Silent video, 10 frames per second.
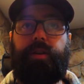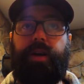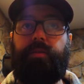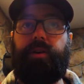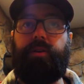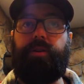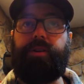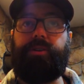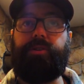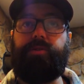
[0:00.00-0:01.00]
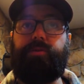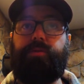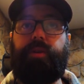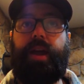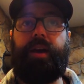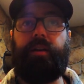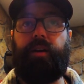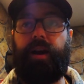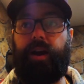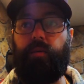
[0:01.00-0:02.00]
now we're going to add
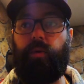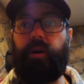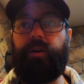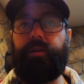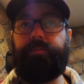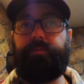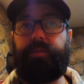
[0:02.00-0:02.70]
our hot water